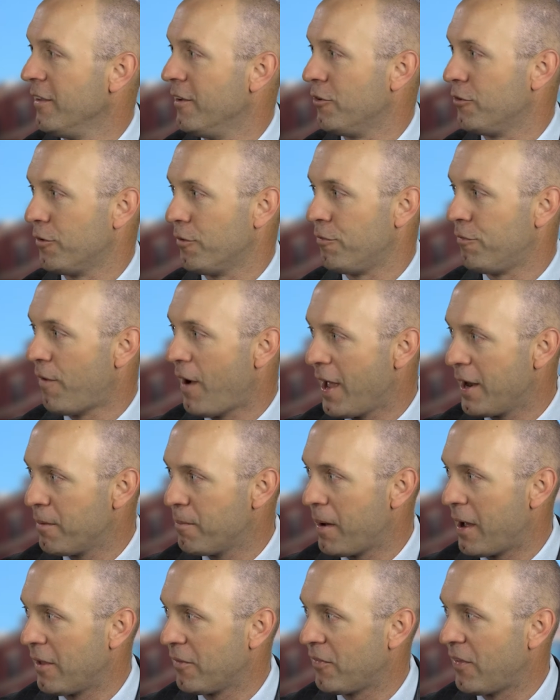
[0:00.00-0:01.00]
There's a fight
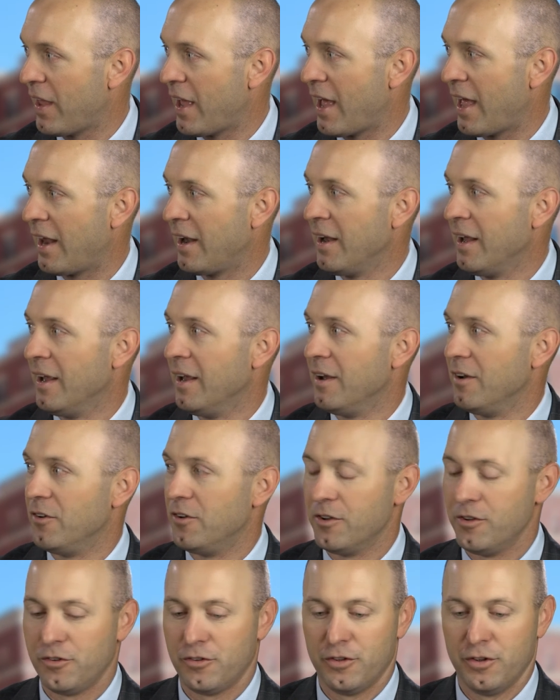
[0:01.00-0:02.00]
about that.
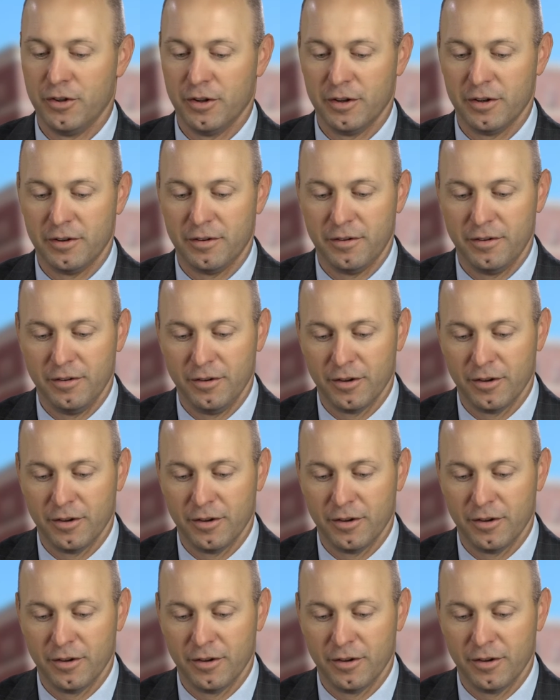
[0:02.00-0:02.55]
Does the